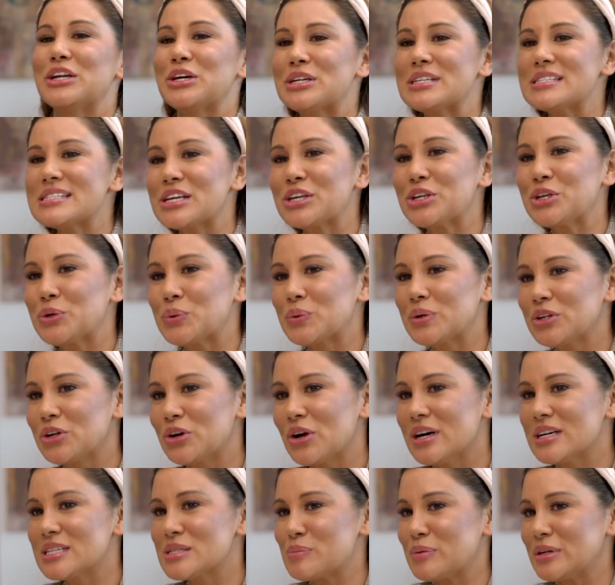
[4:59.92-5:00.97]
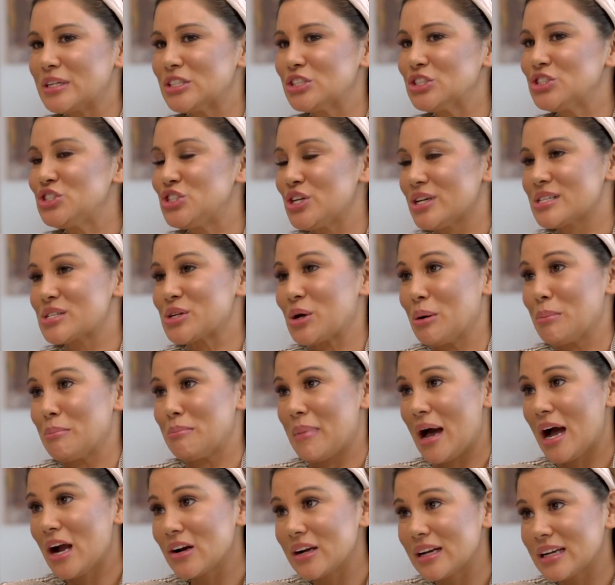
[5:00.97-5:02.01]
I noticed that you and your husband just
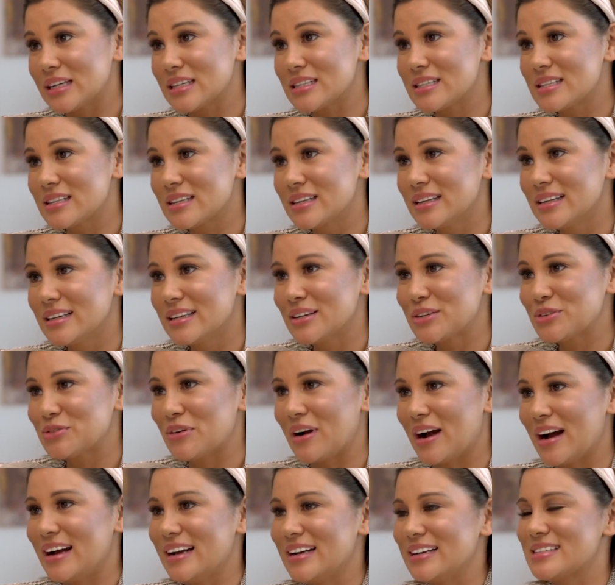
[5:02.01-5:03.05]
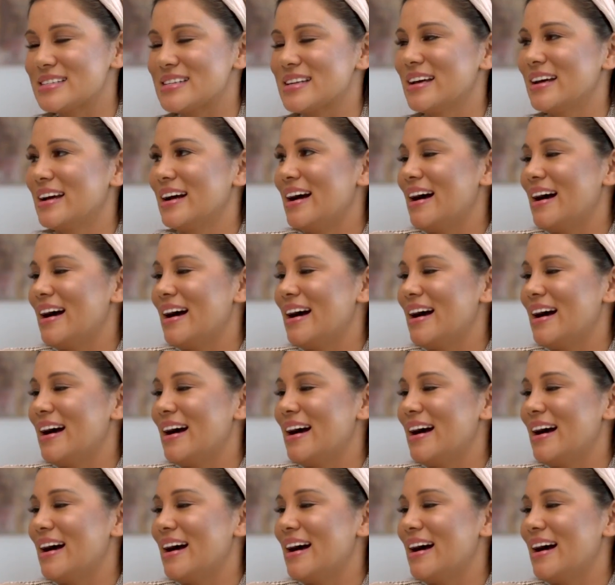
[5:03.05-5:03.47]
got married. Yes. Right?